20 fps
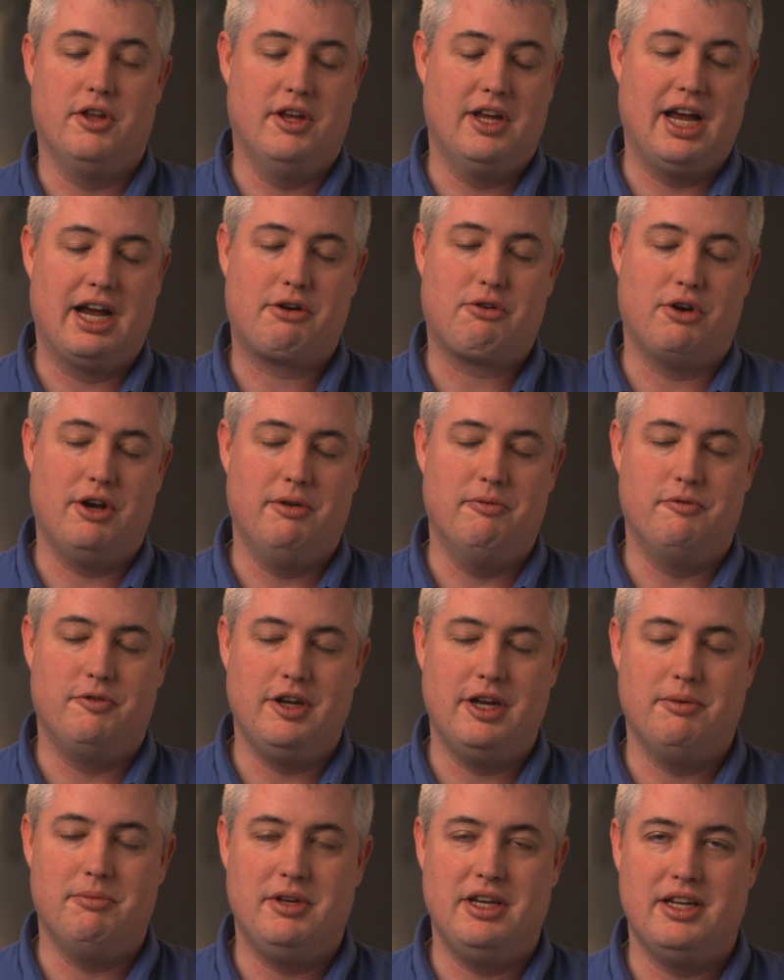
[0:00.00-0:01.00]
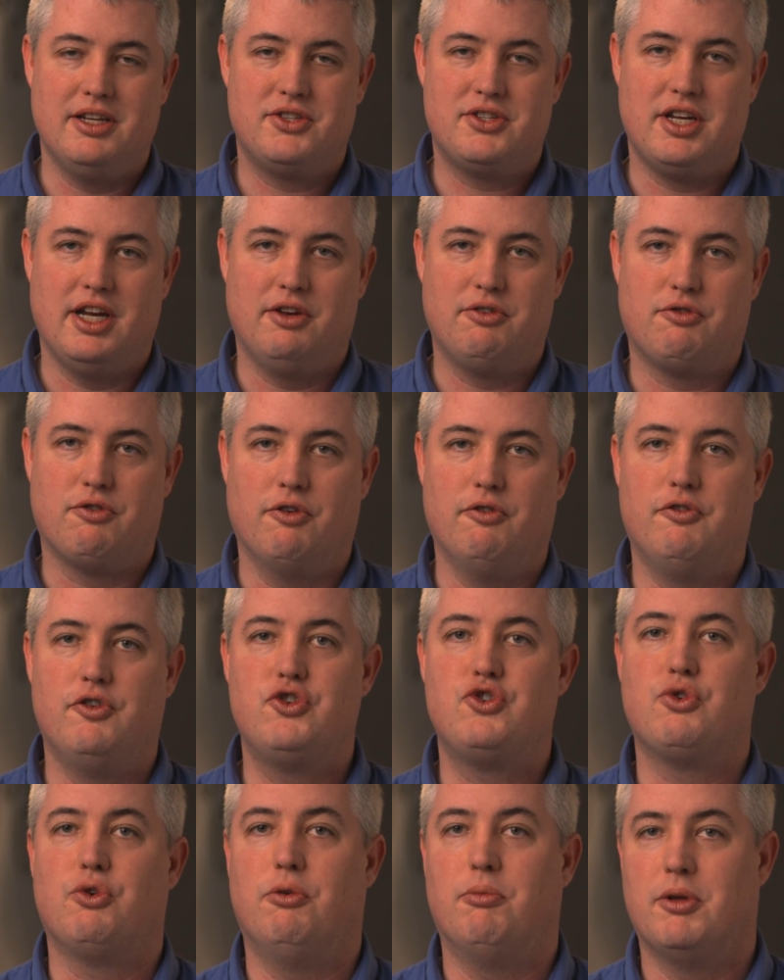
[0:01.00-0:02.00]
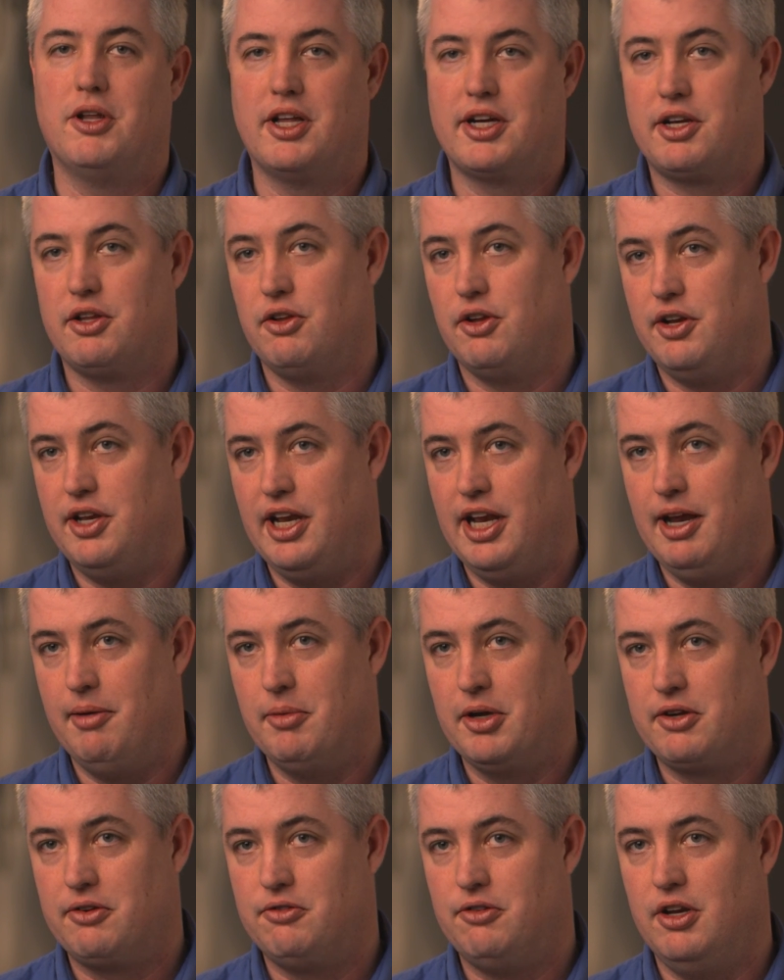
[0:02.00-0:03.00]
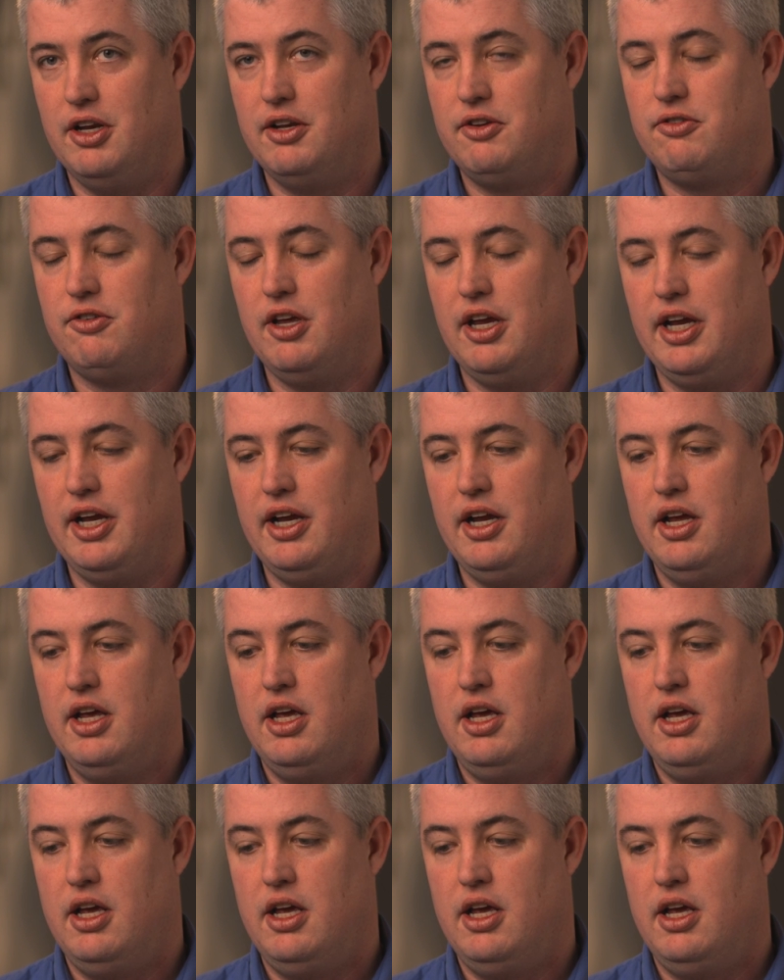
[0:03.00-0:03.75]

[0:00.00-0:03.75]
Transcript: The acronym VMD stands for Visual Molecular Dynamics, and it's a